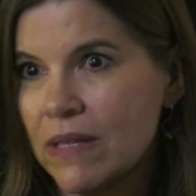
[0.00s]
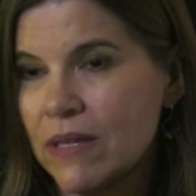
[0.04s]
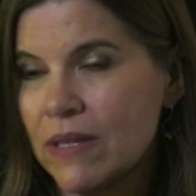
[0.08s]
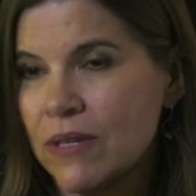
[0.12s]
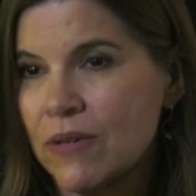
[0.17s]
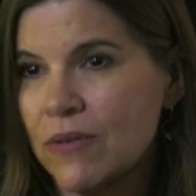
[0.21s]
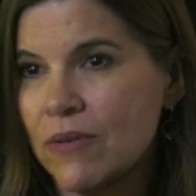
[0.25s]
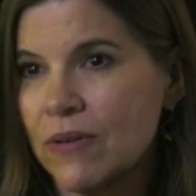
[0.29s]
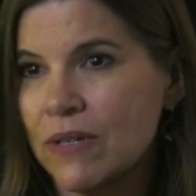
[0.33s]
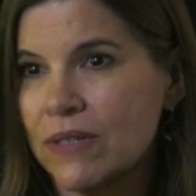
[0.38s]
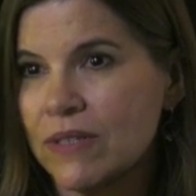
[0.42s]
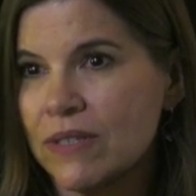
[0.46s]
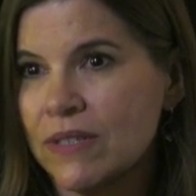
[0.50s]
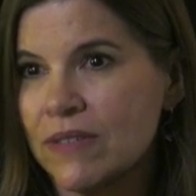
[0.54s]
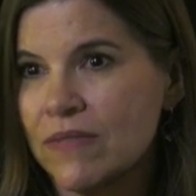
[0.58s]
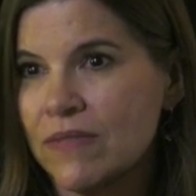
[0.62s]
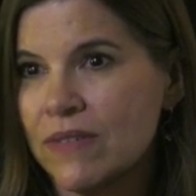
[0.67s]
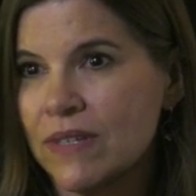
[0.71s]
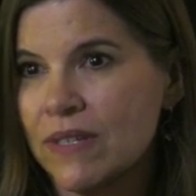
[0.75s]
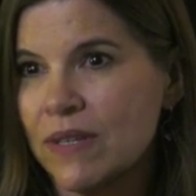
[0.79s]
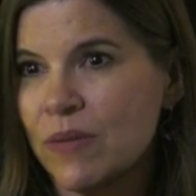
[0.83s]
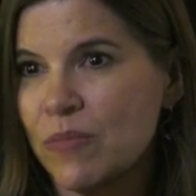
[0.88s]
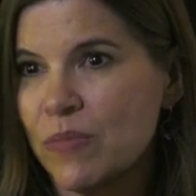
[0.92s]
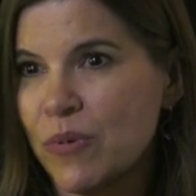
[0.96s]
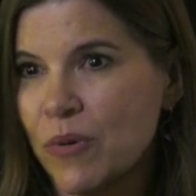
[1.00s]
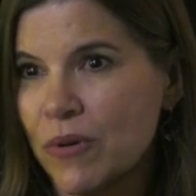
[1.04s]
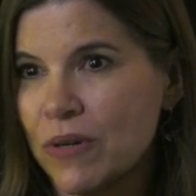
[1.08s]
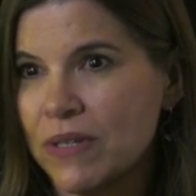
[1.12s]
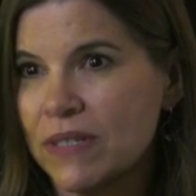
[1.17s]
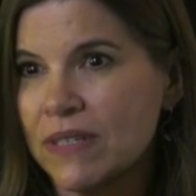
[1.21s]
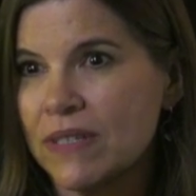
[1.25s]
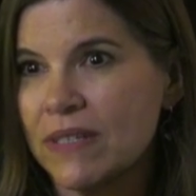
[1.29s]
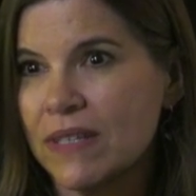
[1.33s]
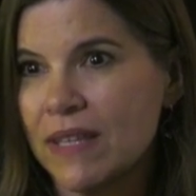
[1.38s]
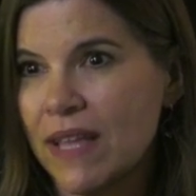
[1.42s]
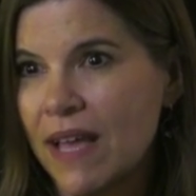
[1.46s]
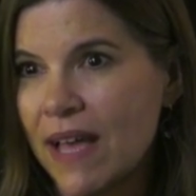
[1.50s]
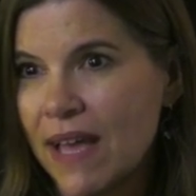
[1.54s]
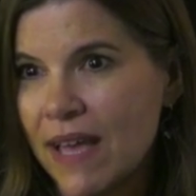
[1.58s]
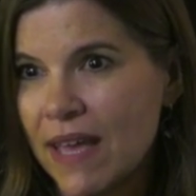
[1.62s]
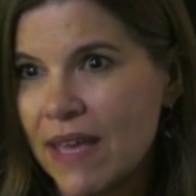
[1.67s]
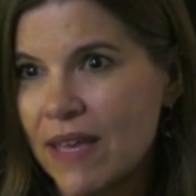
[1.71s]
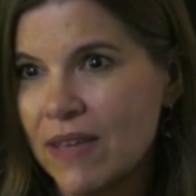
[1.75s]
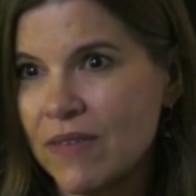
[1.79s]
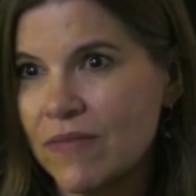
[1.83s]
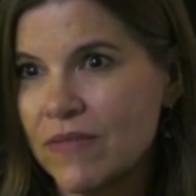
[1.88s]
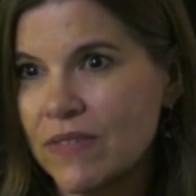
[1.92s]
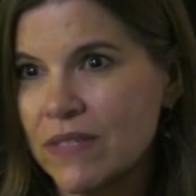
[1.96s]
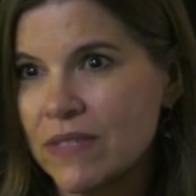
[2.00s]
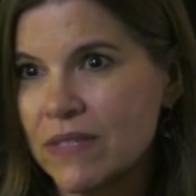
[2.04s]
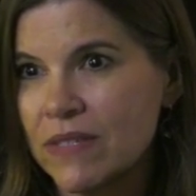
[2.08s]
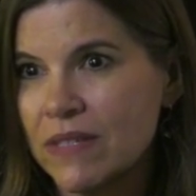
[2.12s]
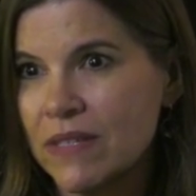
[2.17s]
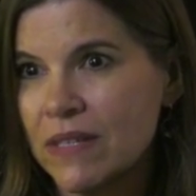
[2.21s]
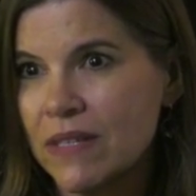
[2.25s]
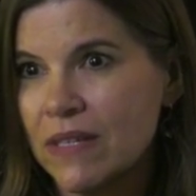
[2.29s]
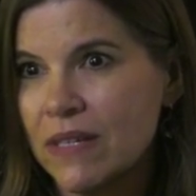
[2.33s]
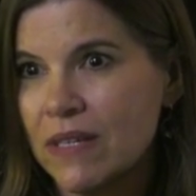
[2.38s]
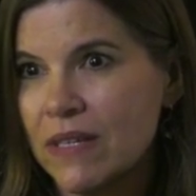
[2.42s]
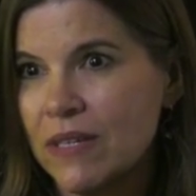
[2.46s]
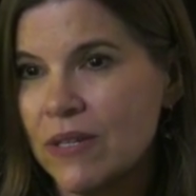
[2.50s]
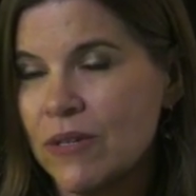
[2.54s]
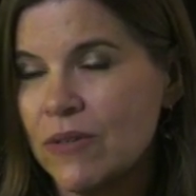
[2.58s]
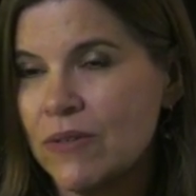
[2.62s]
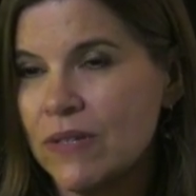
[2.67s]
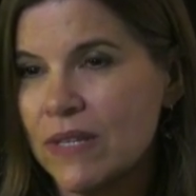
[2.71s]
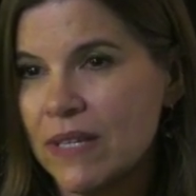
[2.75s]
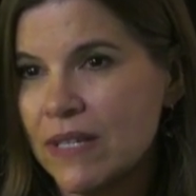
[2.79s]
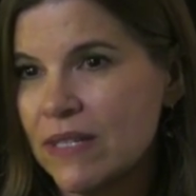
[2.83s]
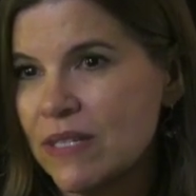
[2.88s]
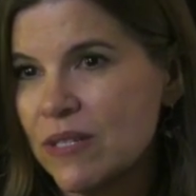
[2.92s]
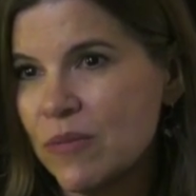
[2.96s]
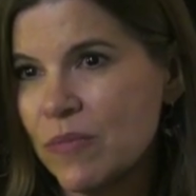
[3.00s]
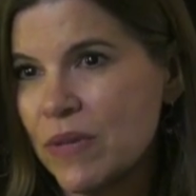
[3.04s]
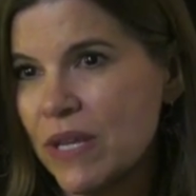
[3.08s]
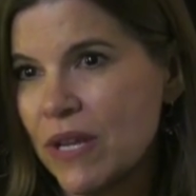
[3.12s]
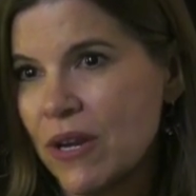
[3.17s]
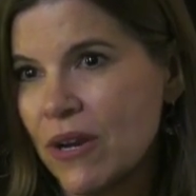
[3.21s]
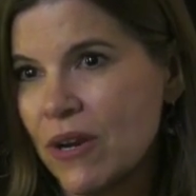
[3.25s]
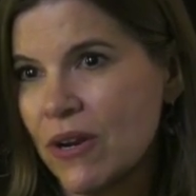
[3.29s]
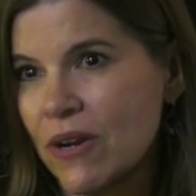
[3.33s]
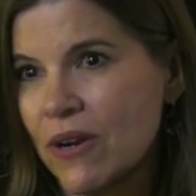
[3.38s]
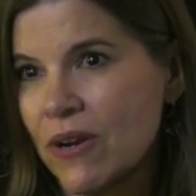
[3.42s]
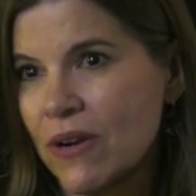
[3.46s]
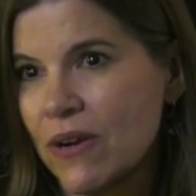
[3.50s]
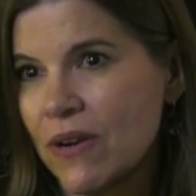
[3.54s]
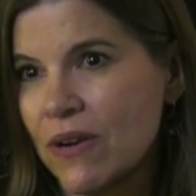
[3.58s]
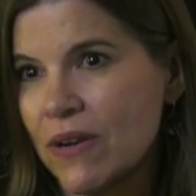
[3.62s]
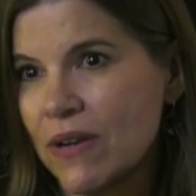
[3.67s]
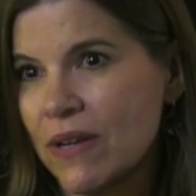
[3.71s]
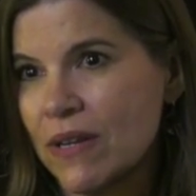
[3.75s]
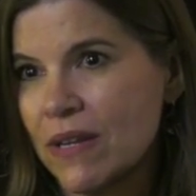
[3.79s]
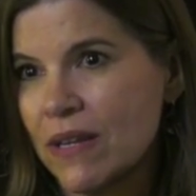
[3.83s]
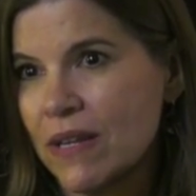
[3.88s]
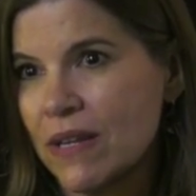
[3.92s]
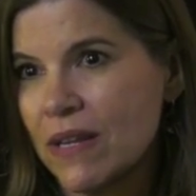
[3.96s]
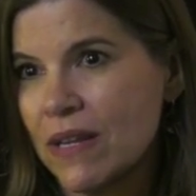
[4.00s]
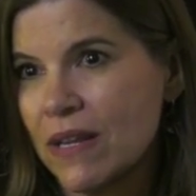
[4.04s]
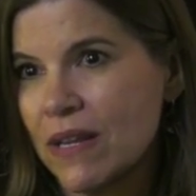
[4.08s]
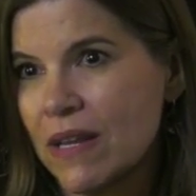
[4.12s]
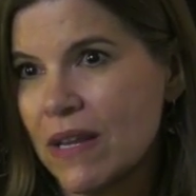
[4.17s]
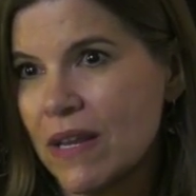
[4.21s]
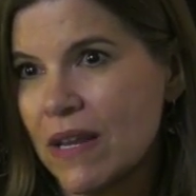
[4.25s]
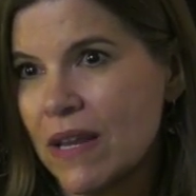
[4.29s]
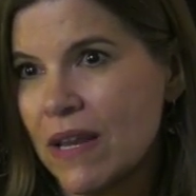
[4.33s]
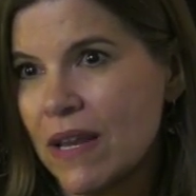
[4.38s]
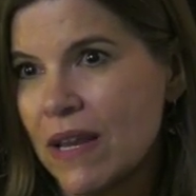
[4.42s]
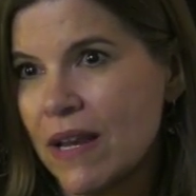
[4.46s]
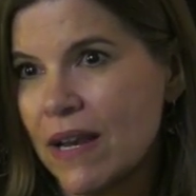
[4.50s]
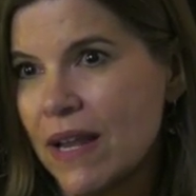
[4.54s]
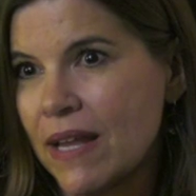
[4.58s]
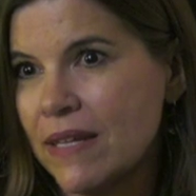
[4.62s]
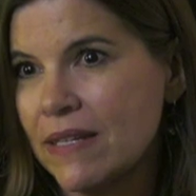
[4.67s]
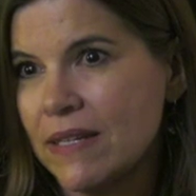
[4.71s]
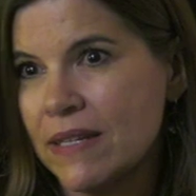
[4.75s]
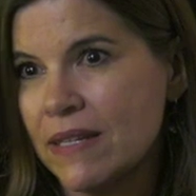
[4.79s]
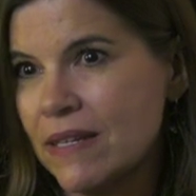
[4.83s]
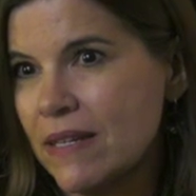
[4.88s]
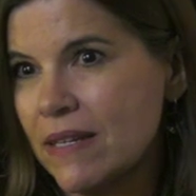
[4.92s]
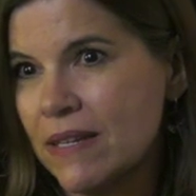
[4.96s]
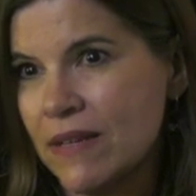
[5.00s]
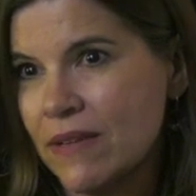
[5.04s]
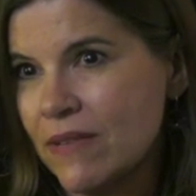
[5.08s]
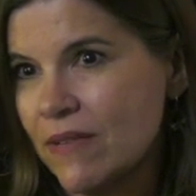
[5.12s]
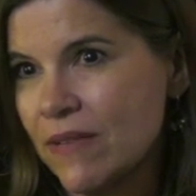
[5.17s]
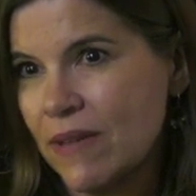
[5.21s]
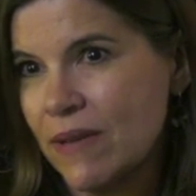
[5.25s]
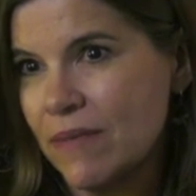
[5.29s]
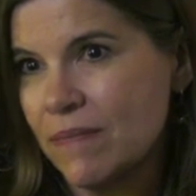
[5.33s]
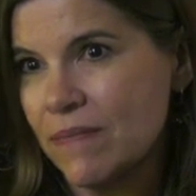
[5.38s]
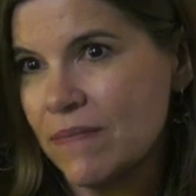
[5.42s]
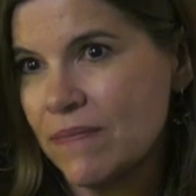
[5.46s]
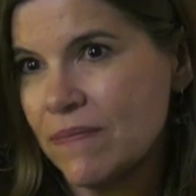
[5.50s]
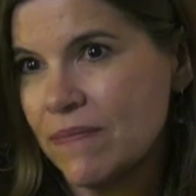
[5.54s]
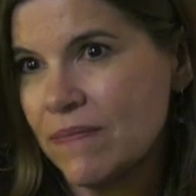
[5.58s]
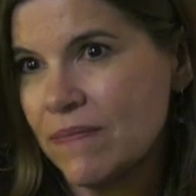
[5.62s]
who are living important lives who need to be heard, and I didn't hear them.